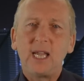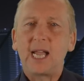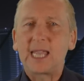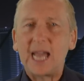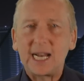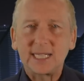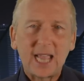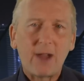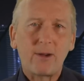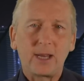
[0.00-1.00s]

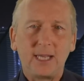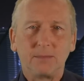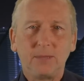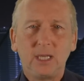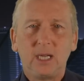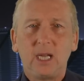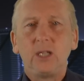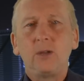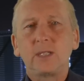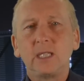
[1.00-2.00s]
egalitarianism,
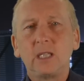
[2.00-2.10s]
using